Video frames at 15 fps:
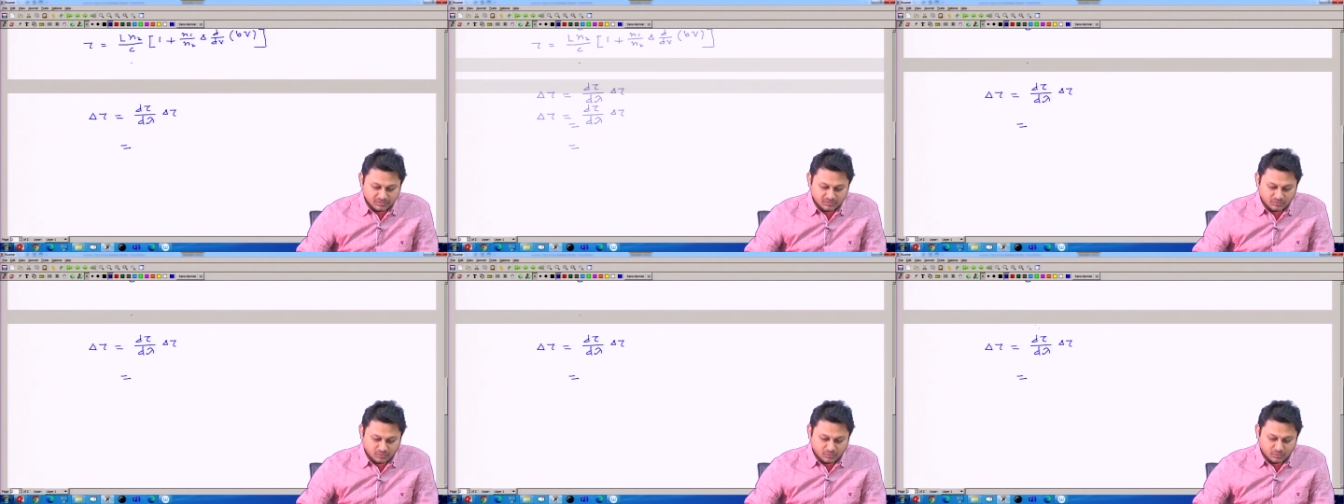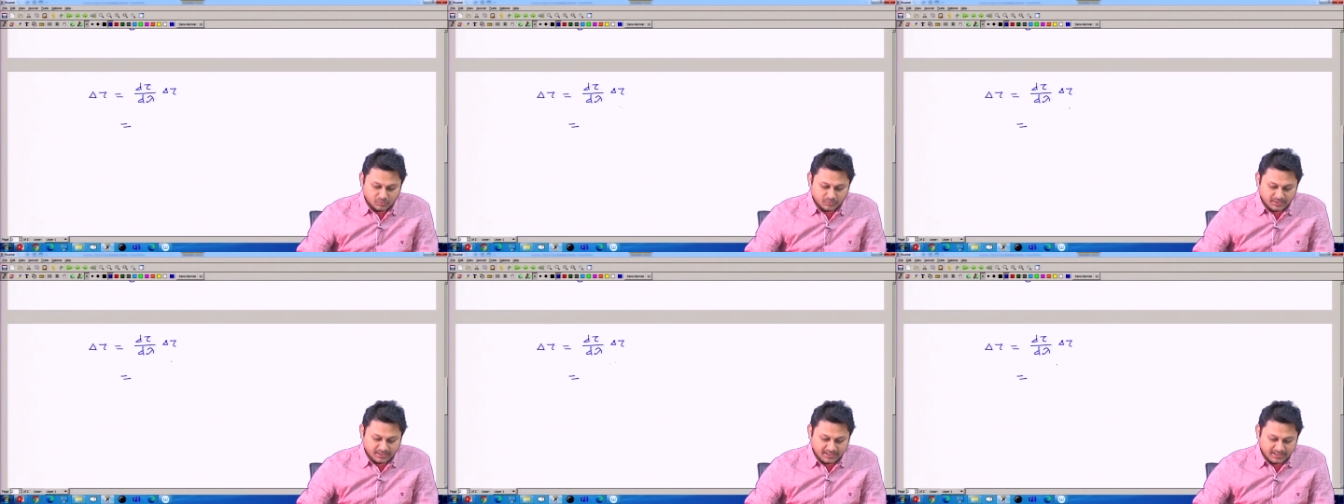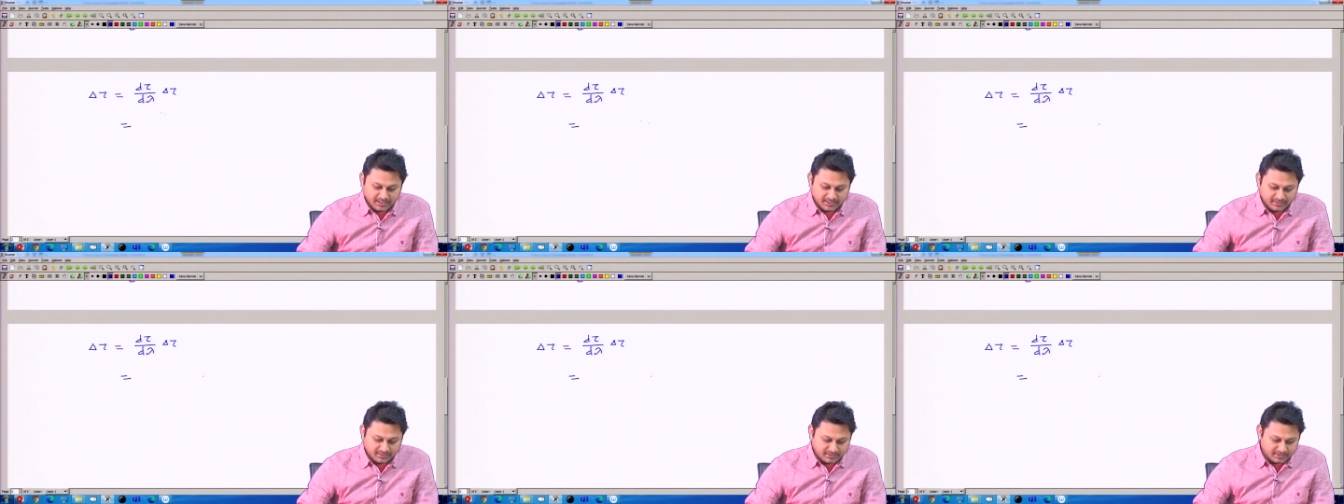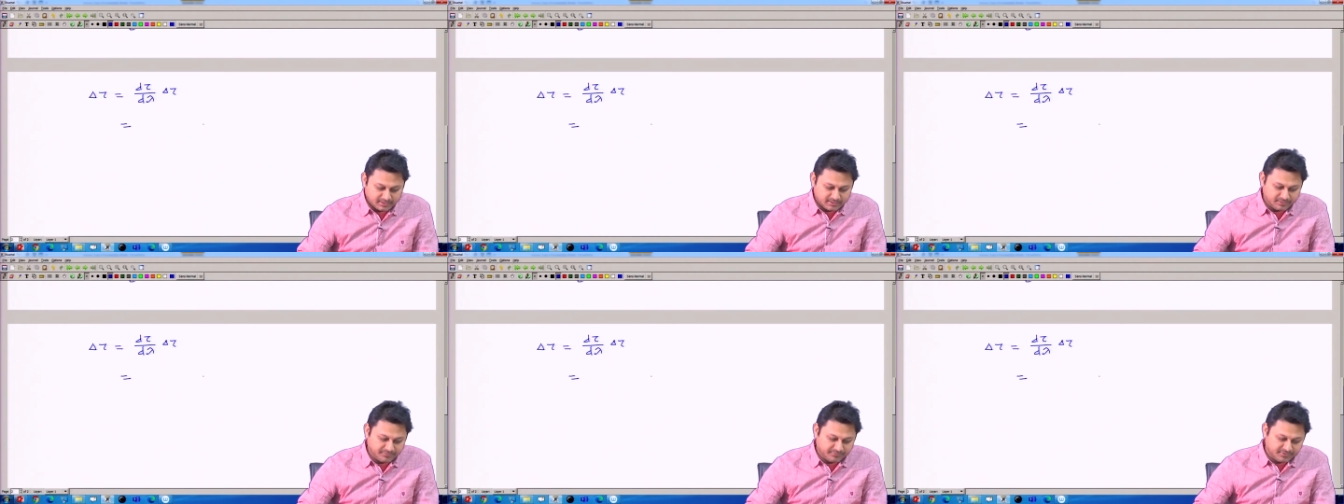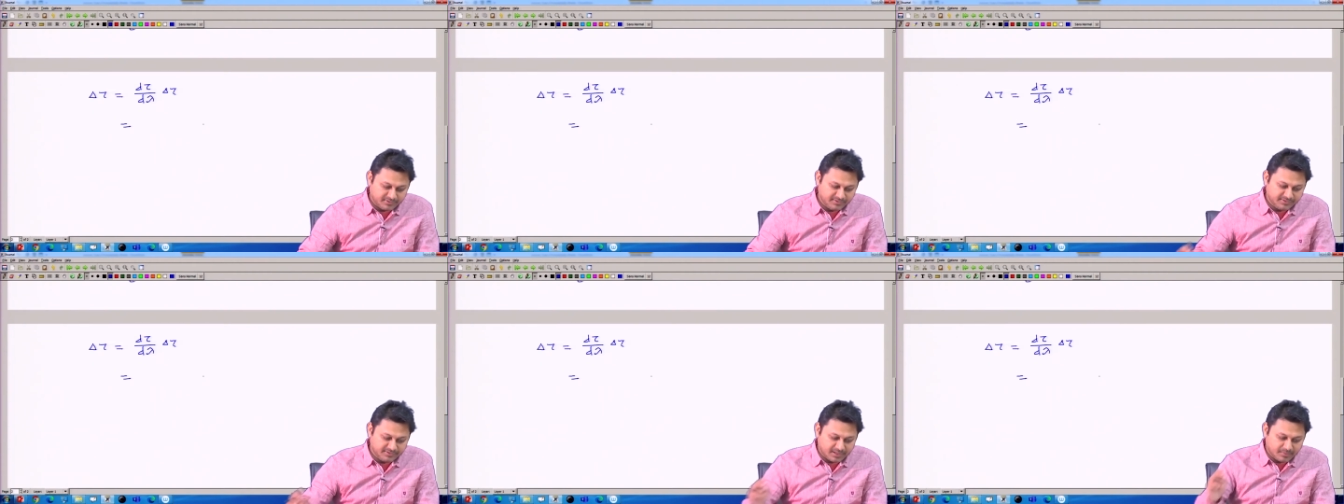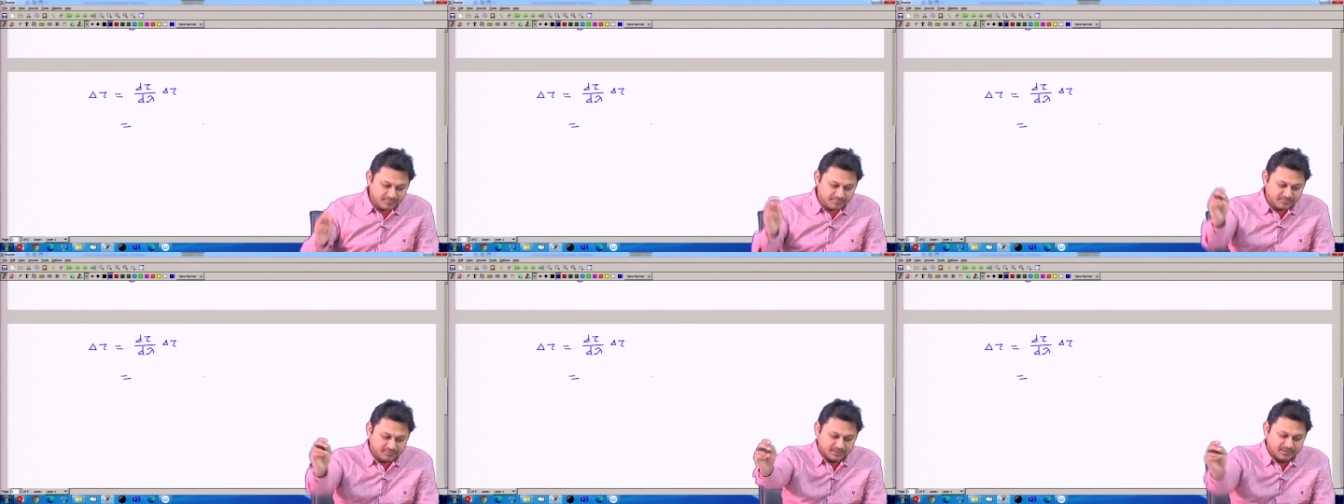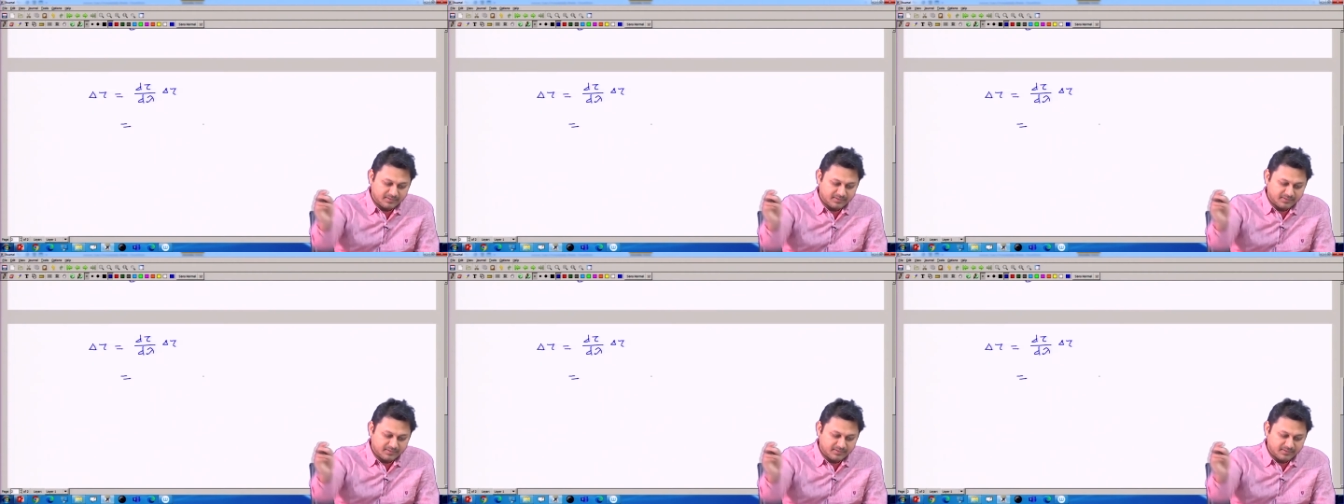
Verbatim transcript: so, here the first term